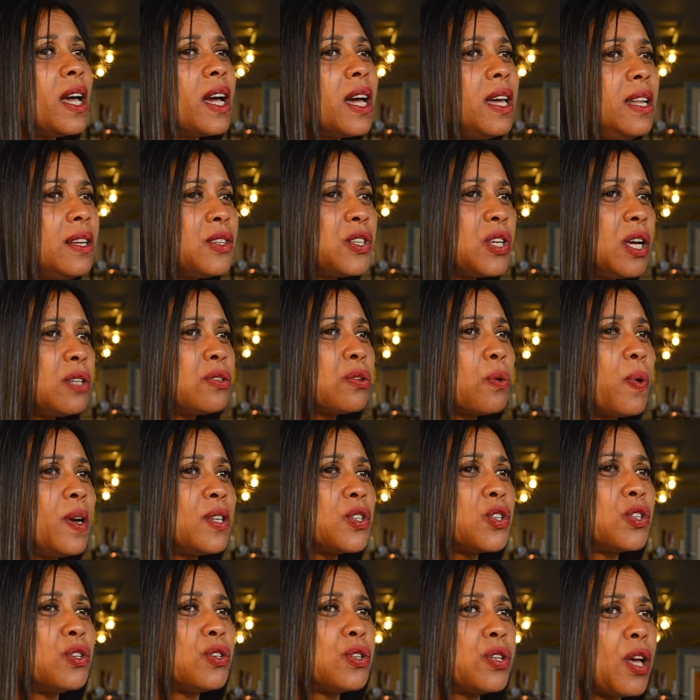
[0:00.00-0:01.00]
Can I just ask a
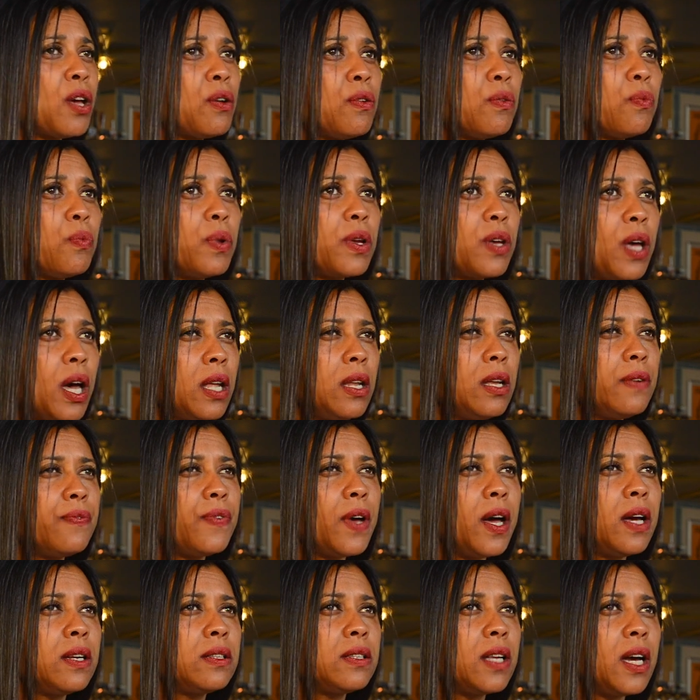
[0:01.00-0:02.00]
question? So
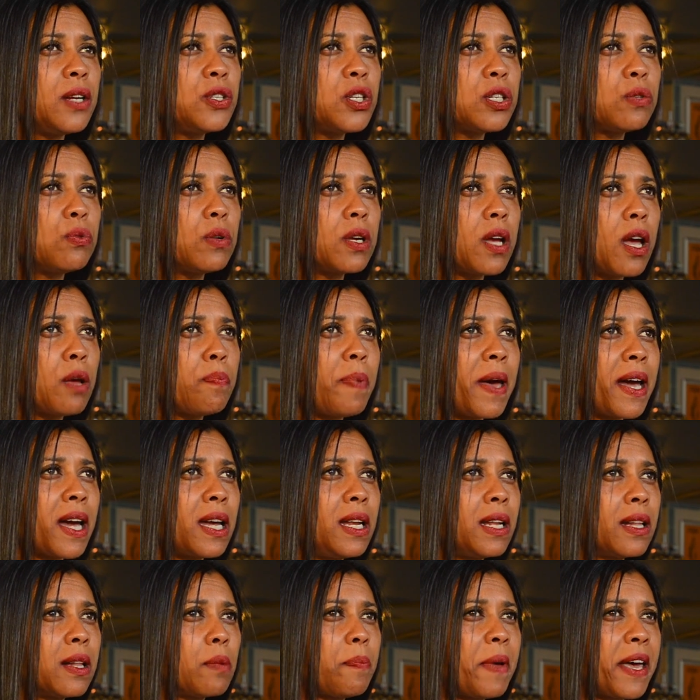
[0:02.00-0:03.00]
I just want to go back a
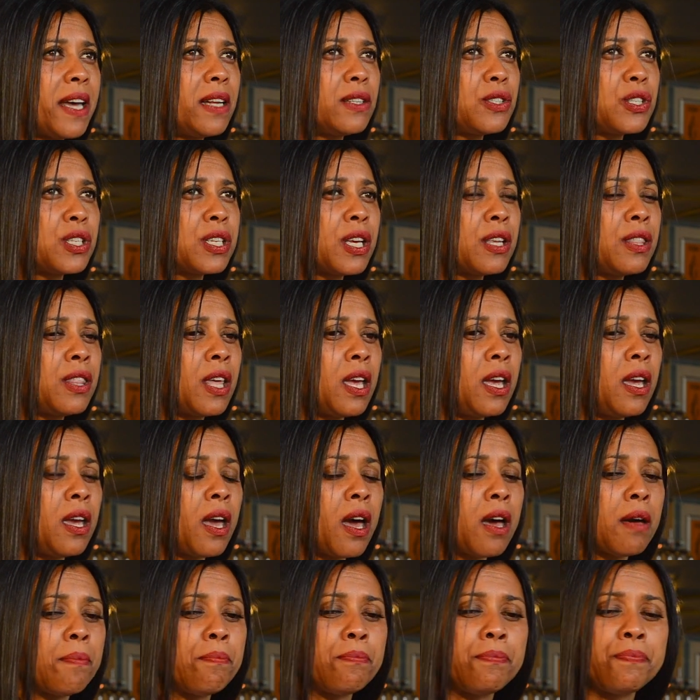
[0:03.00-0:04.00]
little bit to the
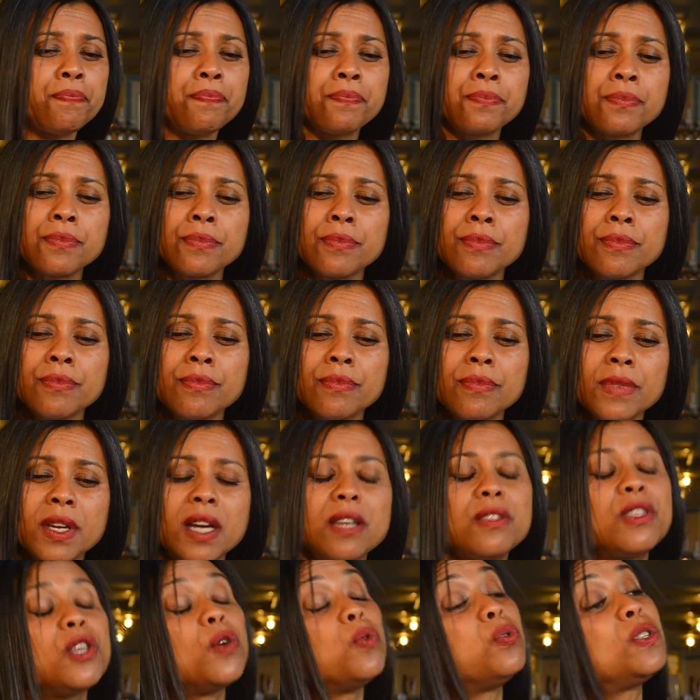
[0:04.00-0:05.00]

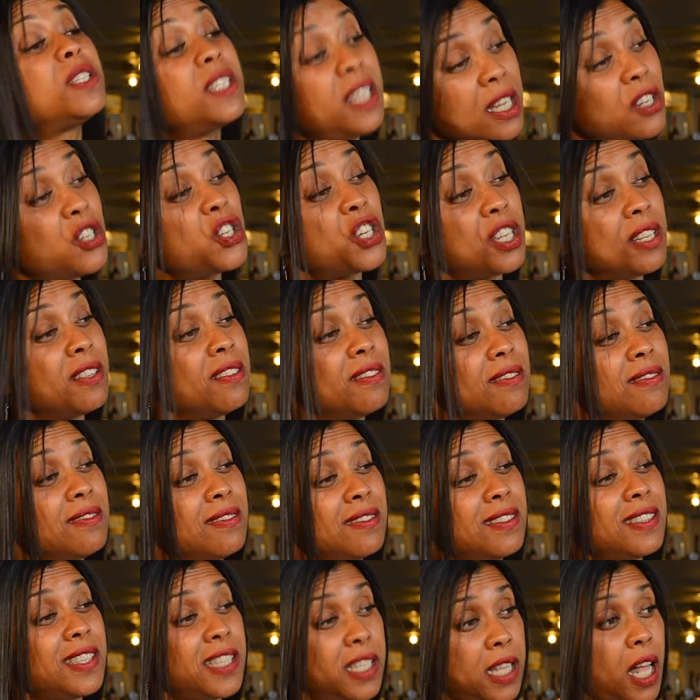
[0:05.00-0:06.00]
audition
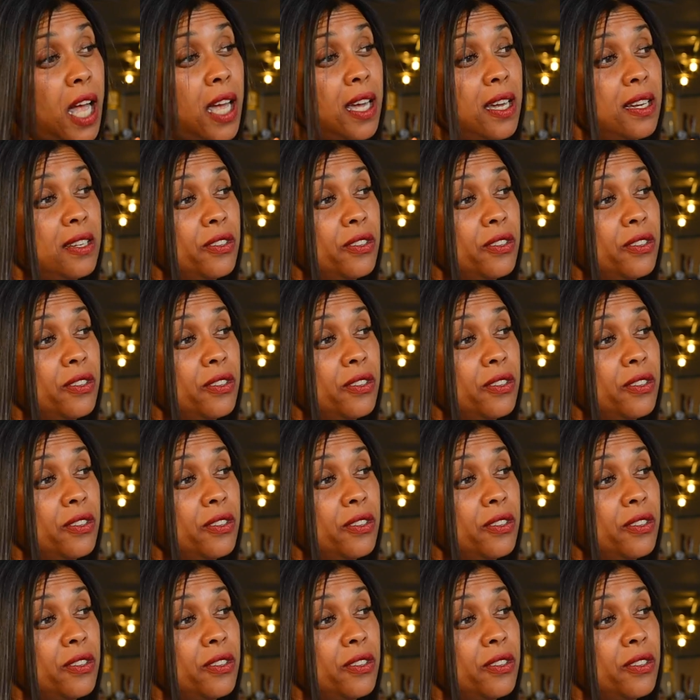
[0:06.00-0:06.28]
stage.